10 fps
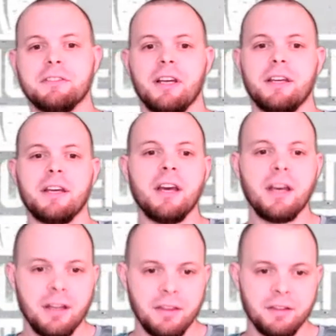Like
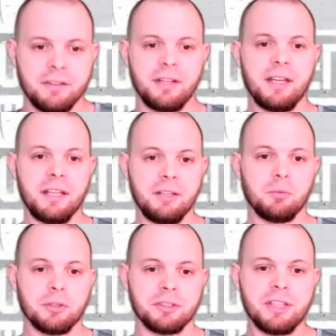the
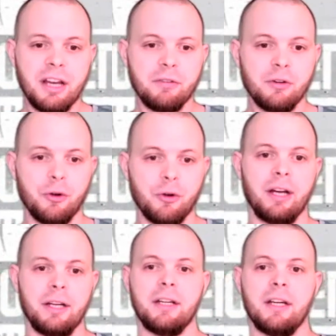team was never great